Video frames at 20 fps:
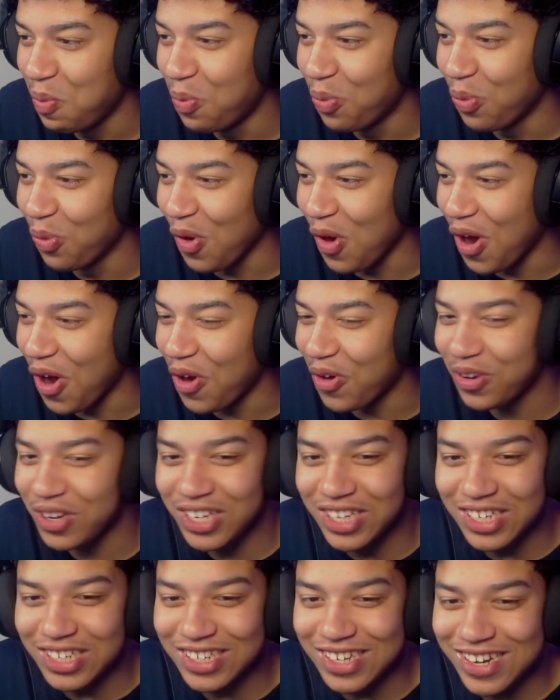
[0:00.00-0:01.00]
Bro,
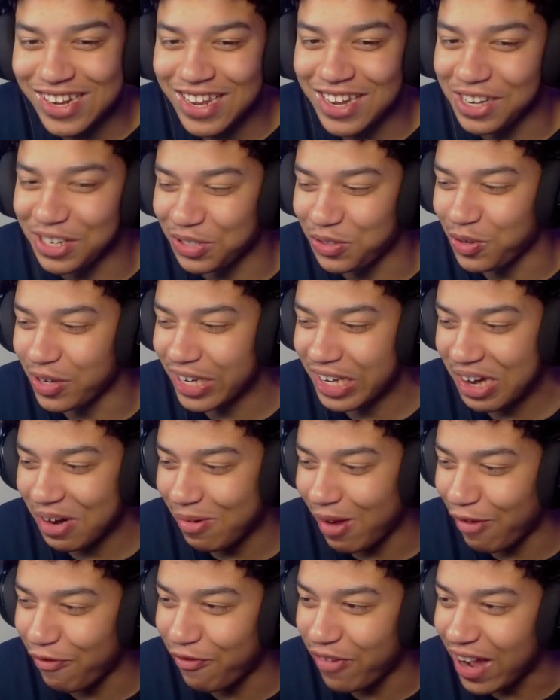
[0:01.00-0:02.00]
he doesn't he doesn't want to hear
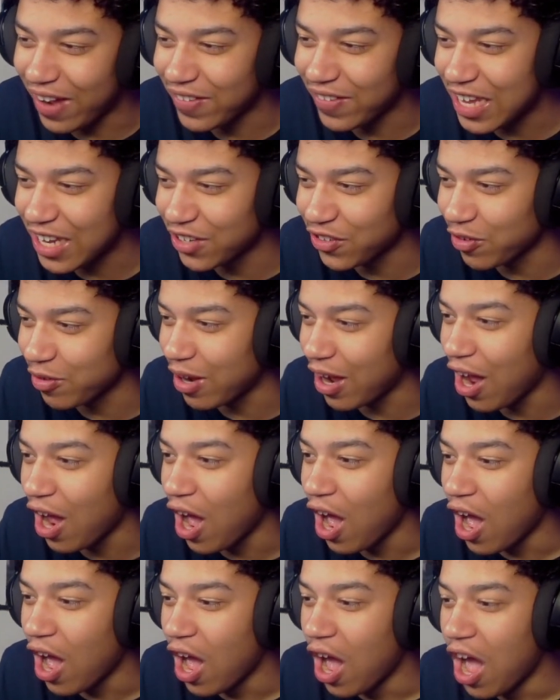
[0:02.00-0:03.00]
about 5Ds from now.
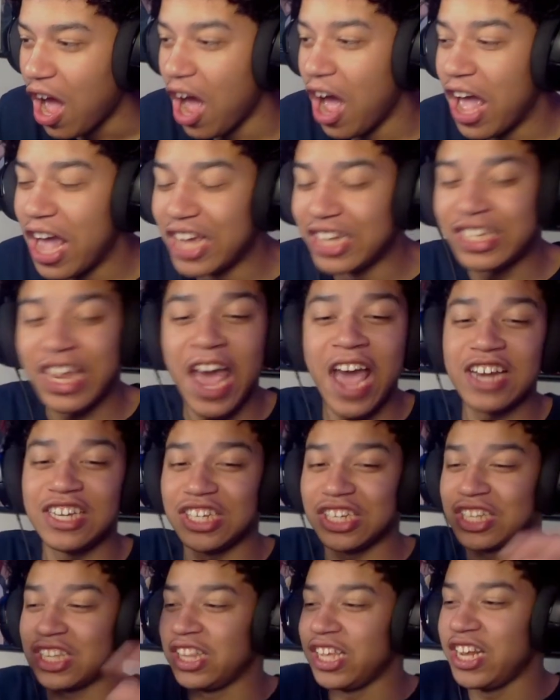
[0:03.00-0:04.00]
His head
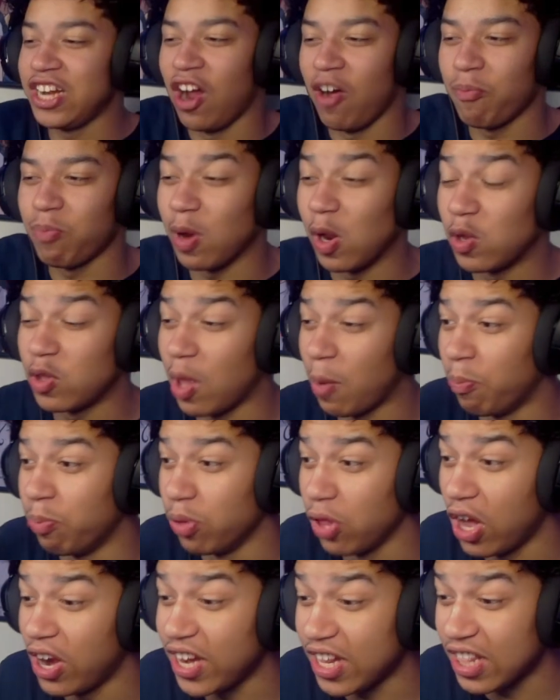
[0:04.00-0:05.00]
just cleaned up, brother. The
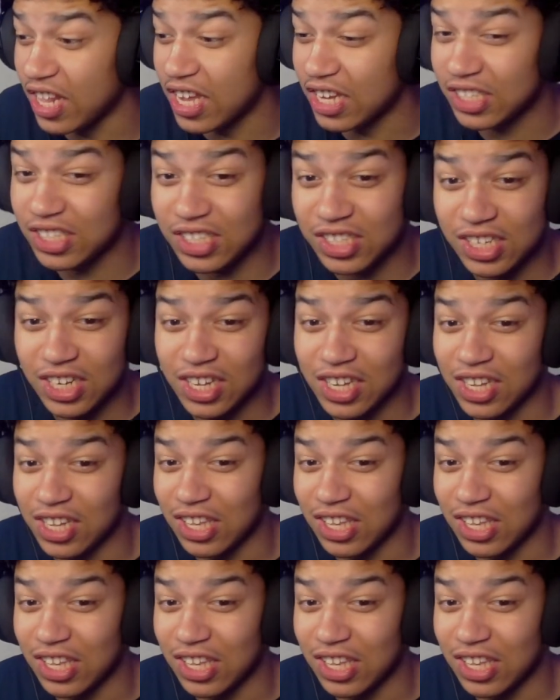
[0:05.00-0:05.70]
blood in this.